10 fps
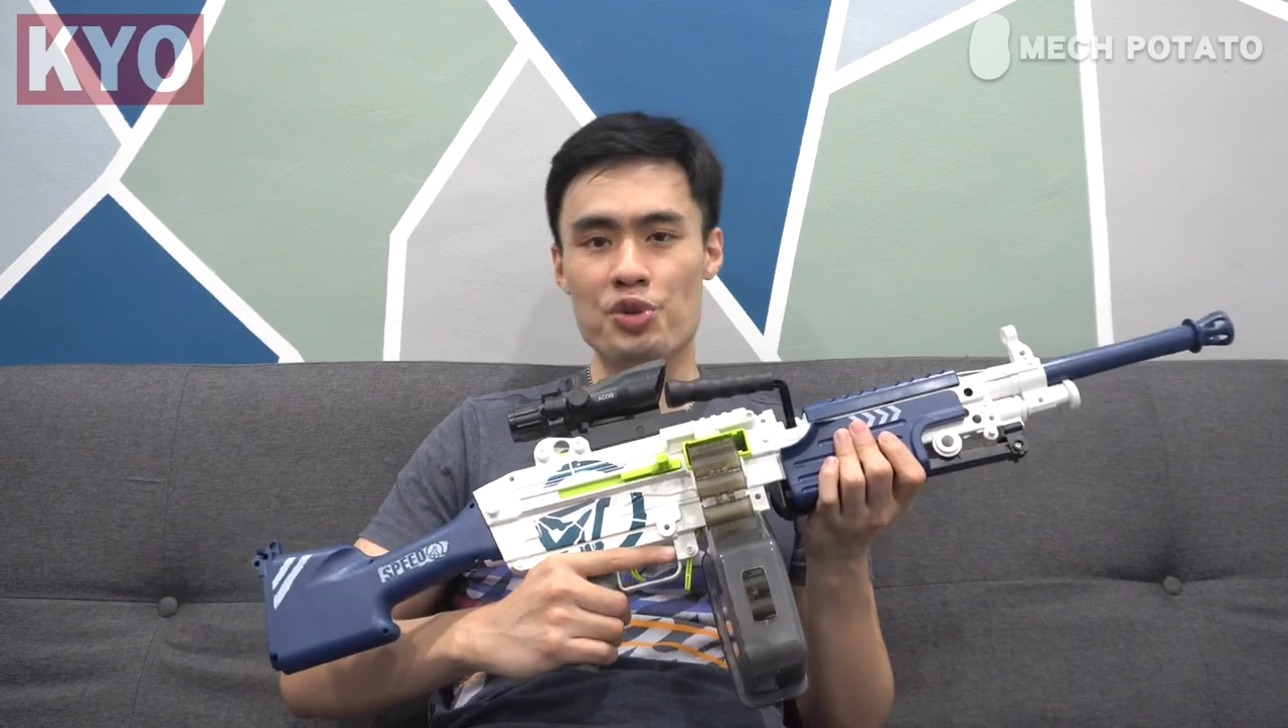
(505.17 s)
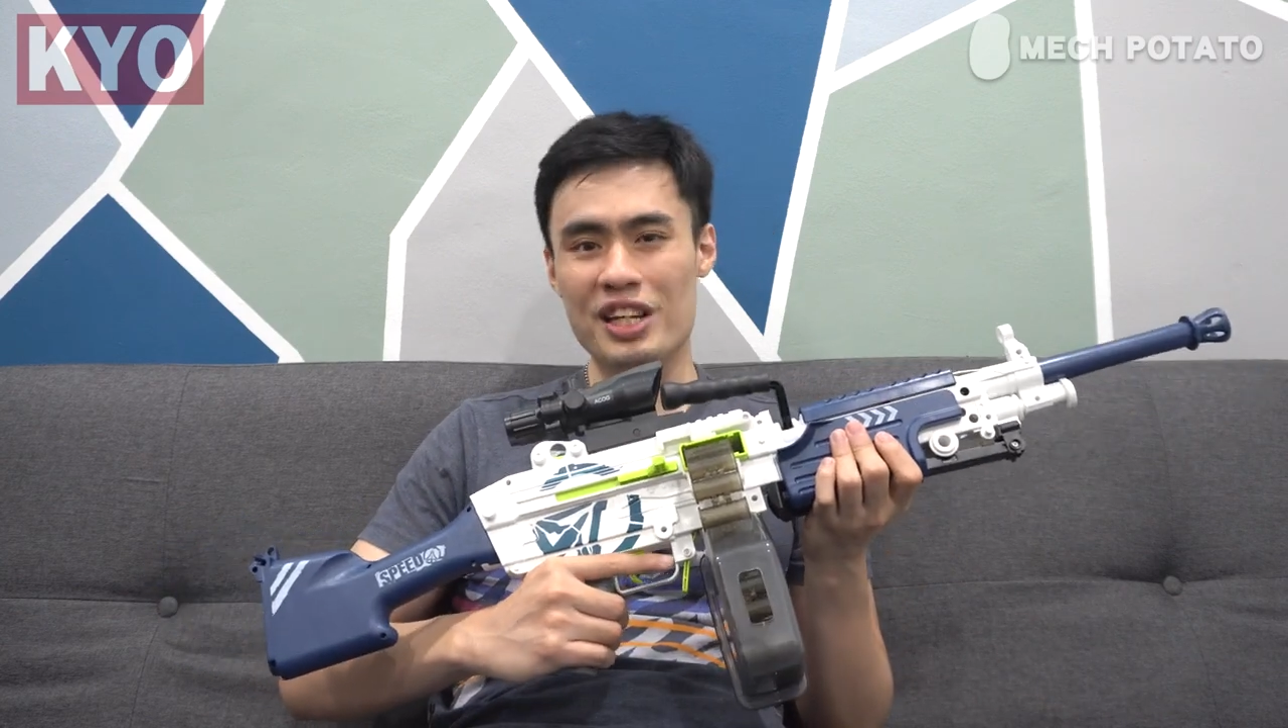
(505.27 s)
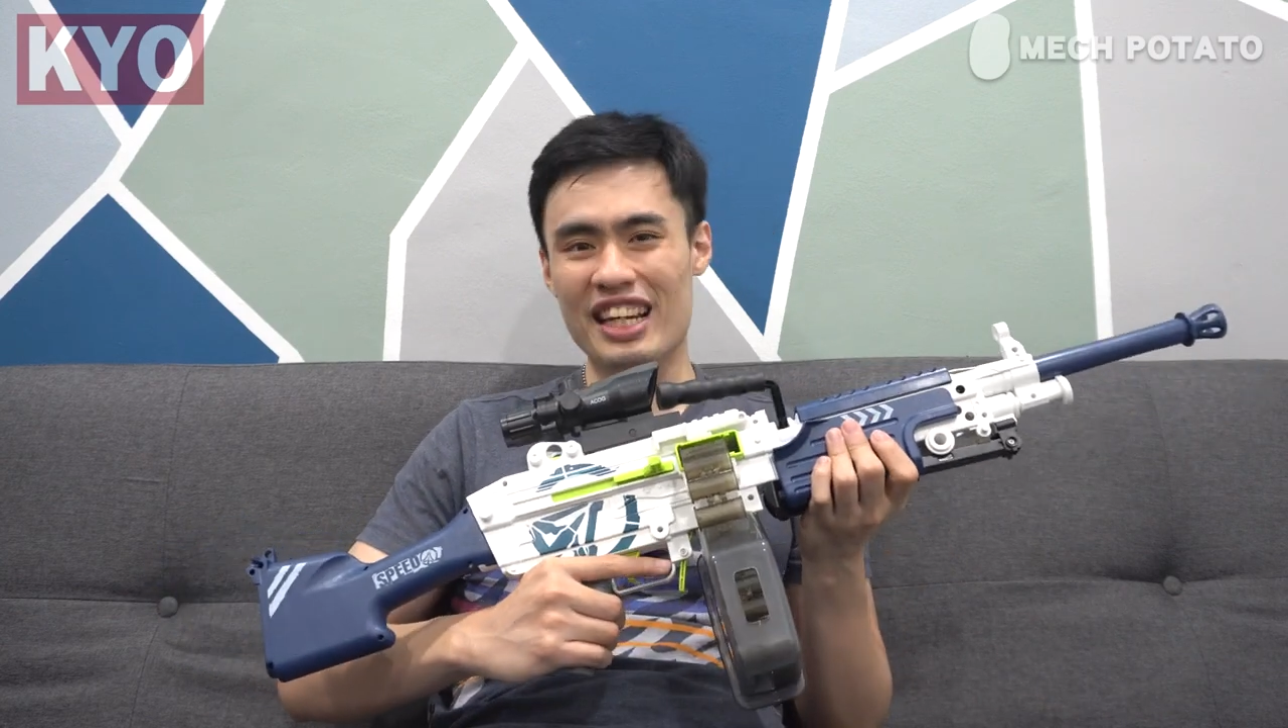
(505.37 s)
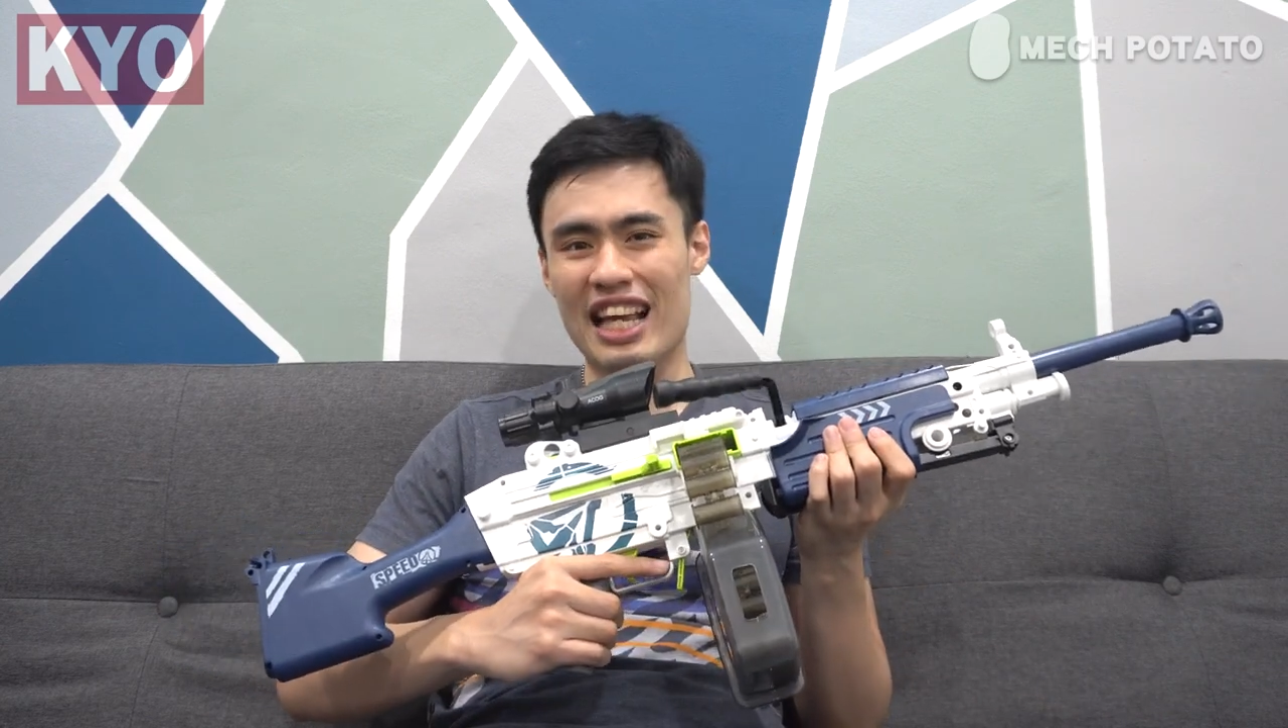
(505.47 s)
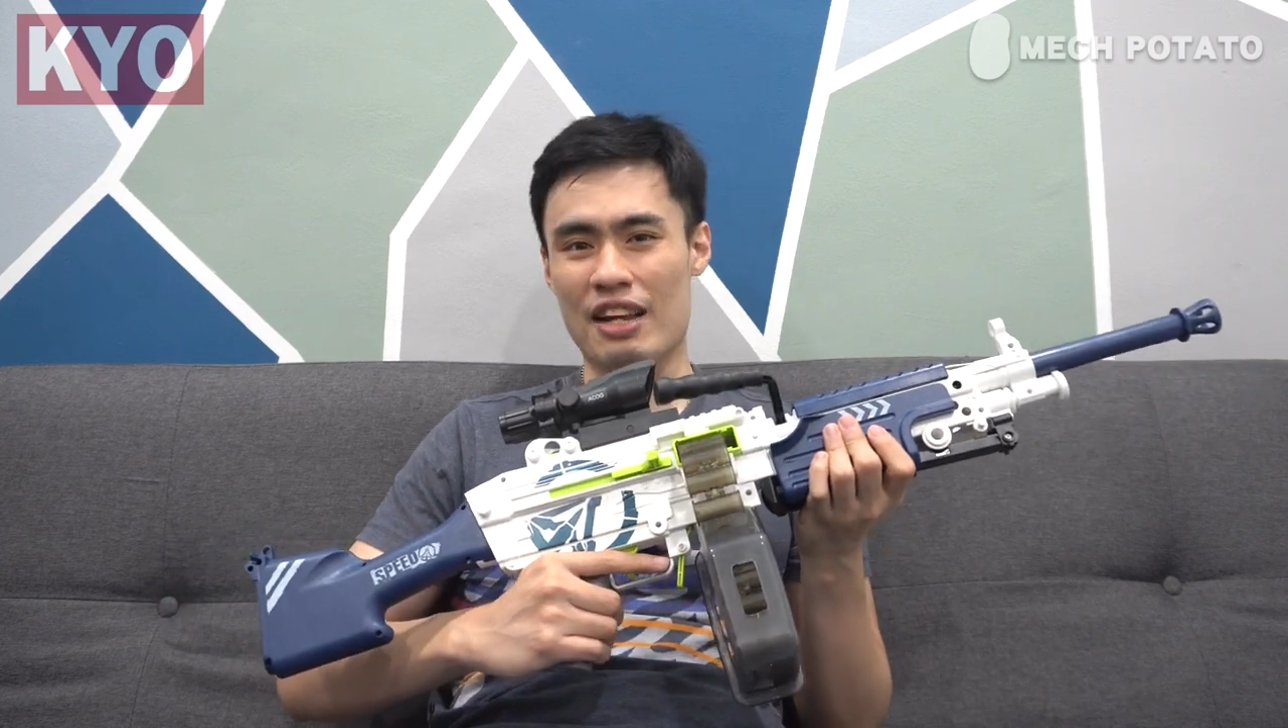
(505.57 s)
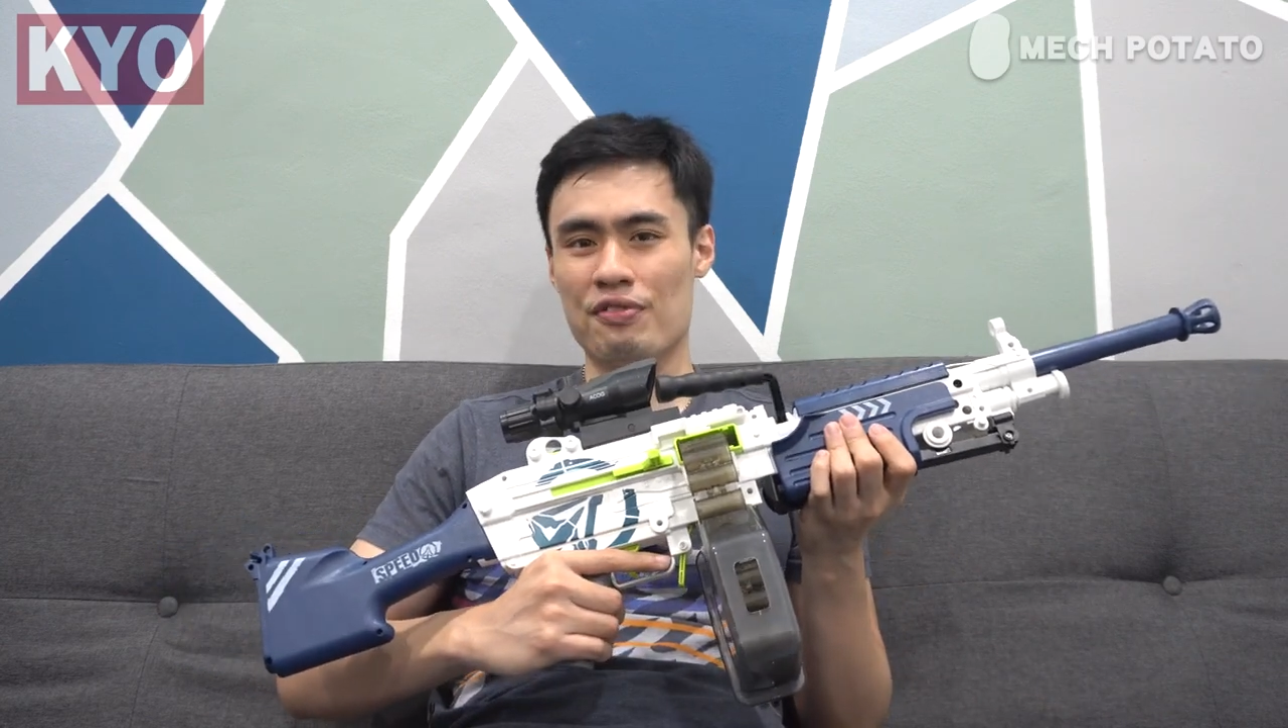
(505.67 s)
really like